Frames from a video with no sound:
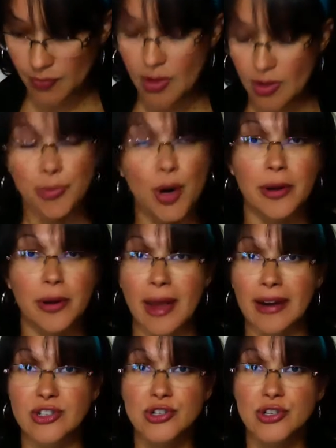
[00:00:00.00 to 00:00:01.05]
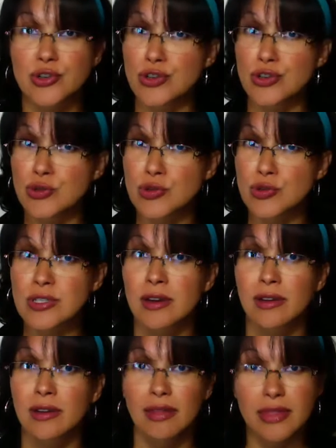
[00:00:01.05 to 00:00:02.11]
Property managers could use
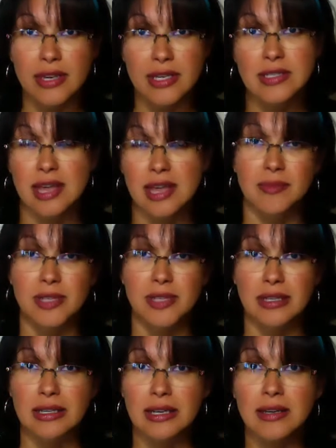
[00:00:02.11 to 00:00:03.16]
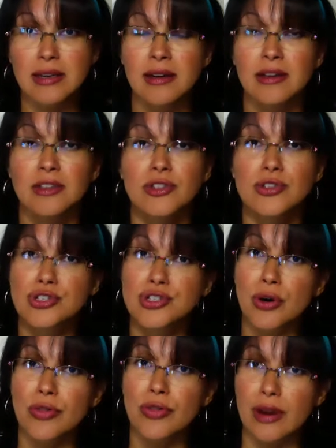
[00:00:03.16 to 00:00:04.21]
this same technique to
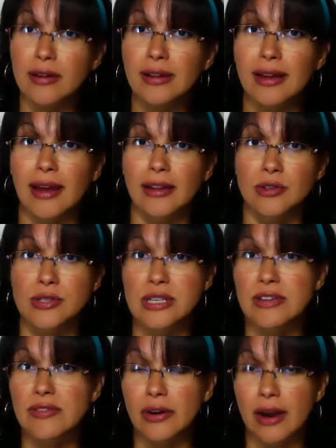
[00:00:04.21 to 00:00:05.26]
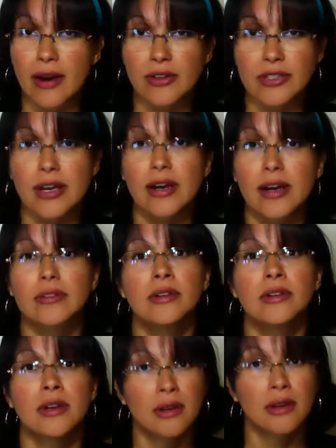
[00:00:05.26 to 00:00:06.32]
show their landlords, if they're out of
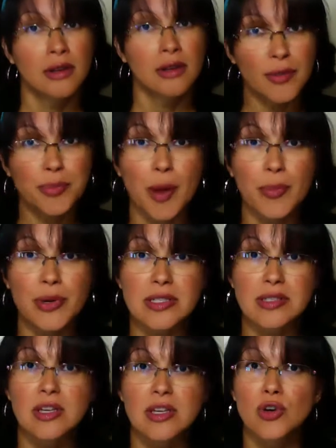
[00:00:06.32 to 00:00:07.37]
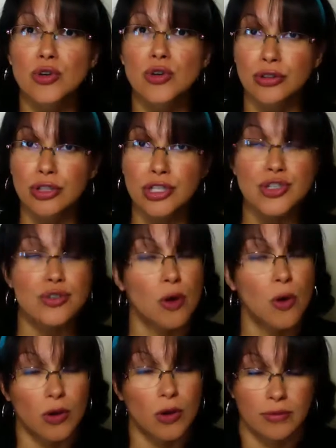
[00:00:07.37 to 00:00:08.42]
town, that the property is in good condition
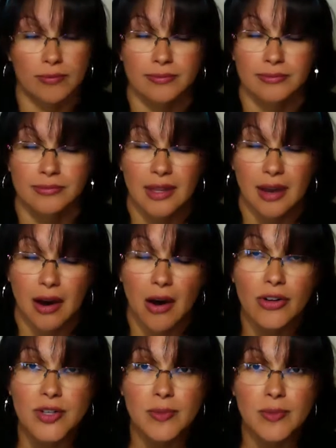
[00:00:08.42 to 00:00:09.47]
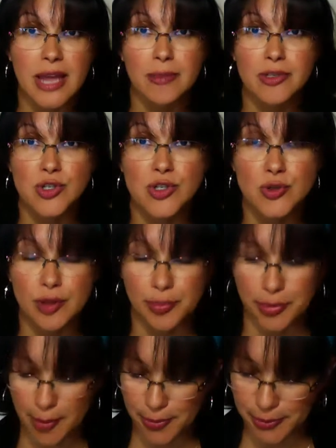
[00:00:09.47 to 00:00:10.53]
or there are some damages to the
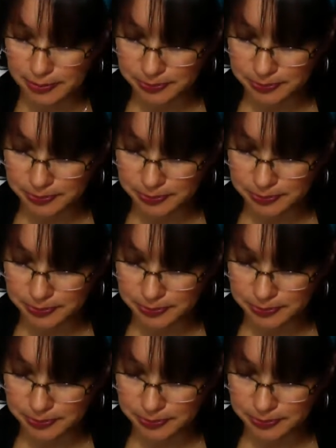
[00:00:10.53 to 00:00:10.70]
property.